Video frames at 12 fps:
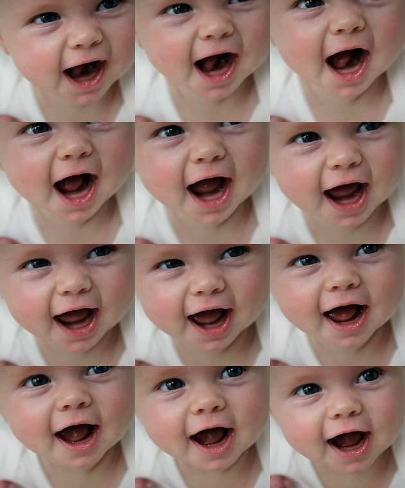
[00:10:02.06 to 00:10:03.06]

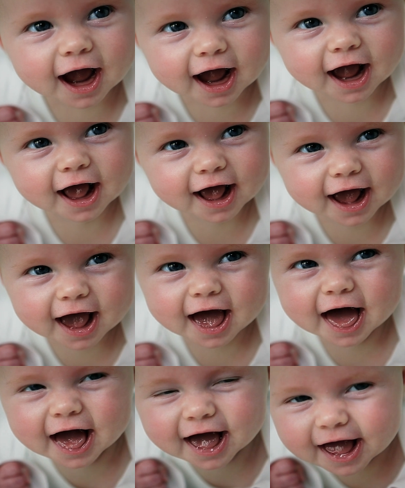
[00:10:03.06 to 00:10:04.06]
Moreover, this
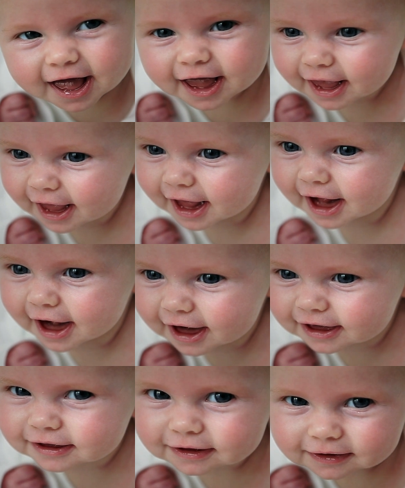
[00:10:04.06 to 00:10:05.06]
angel
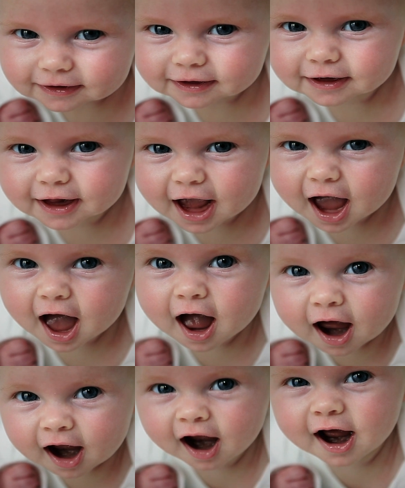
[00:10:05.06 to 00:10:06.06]
shows that
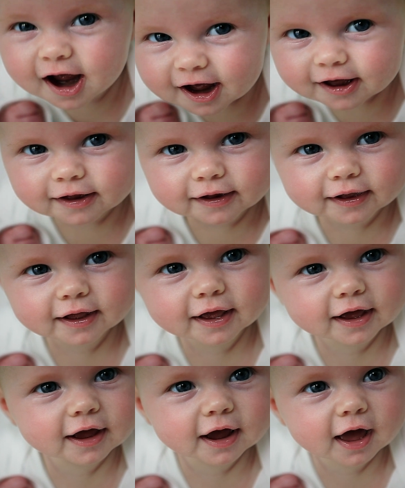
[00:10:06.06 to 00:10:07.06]
nothing and
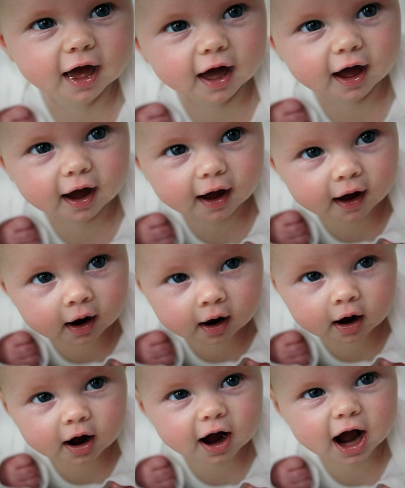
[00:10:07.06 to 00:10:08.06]
nobody exist
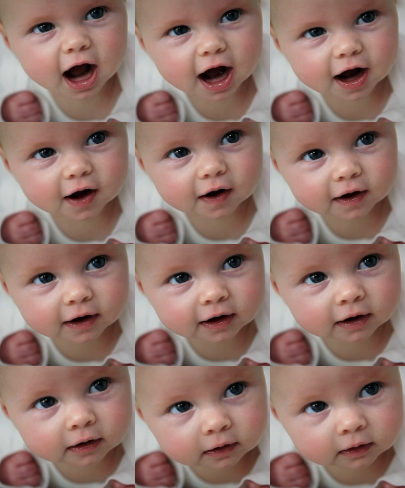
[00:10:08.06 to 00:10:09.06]
by accident,
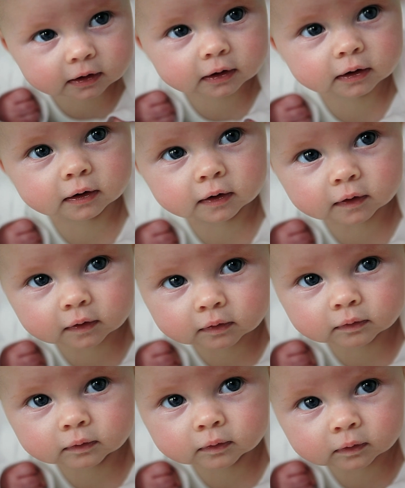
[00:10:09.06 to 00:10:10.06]
but that
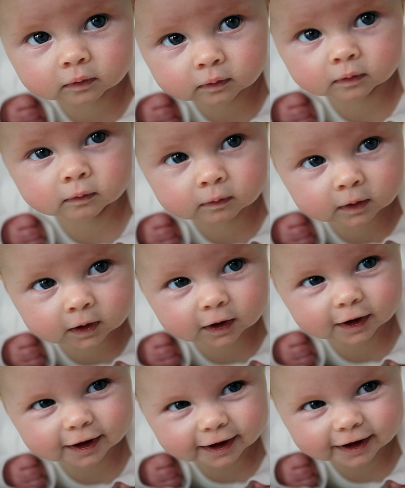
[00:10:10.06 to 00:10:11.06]
your existence is
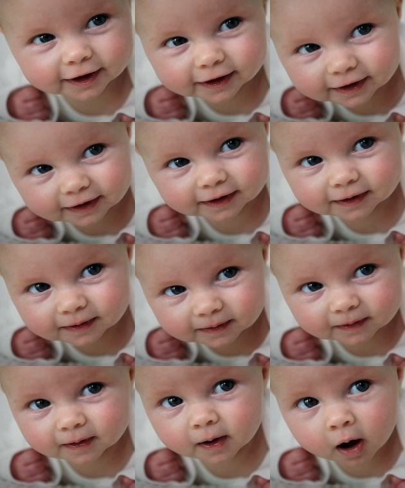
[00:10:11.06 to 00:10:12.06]
due to an
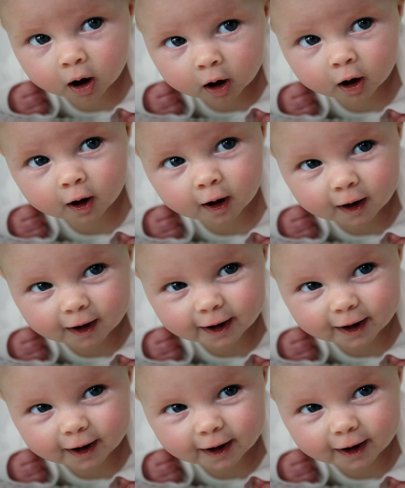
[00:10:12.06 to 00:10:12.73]
intelligent designer.